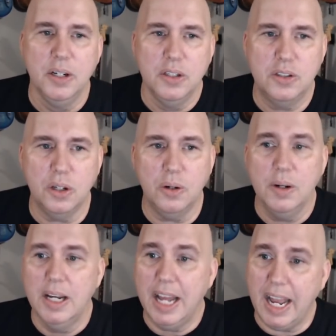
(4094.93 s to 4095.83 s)
So,
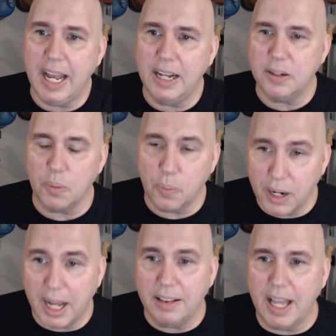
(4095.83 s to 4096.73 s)
and what
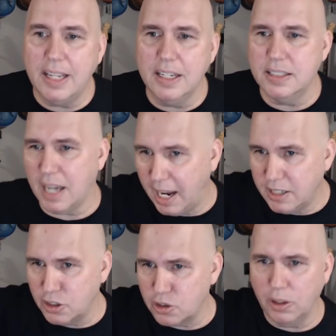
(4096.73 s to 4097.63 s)
I like is I
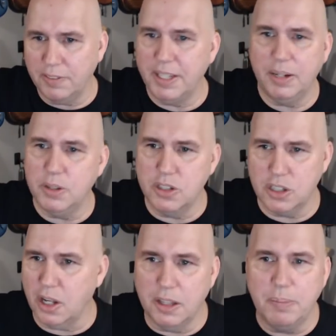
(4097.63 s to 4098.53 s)
control everything with
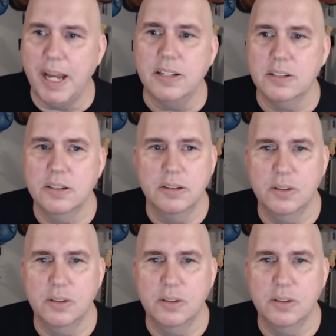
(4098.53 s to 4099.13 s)
just on the bass.